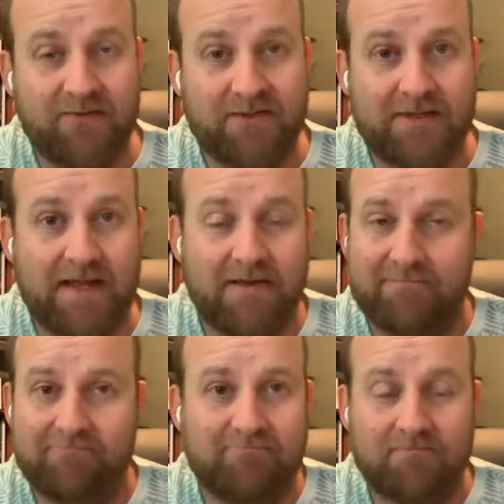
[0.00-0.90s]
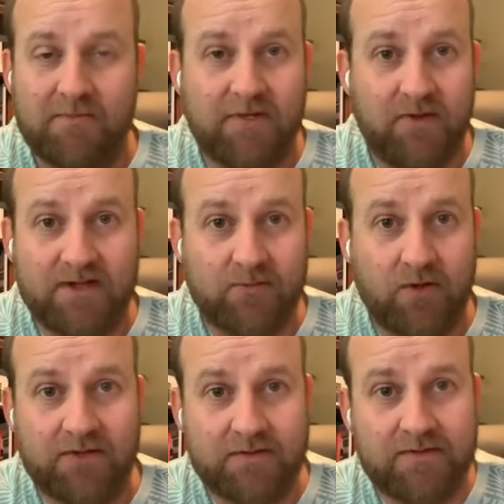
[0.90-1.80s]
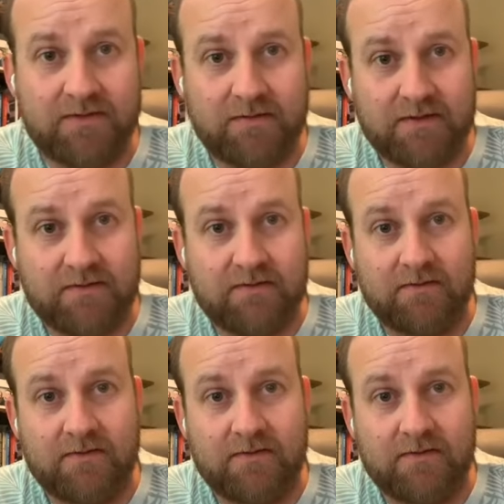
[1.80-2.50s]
Just if you got some questions, let's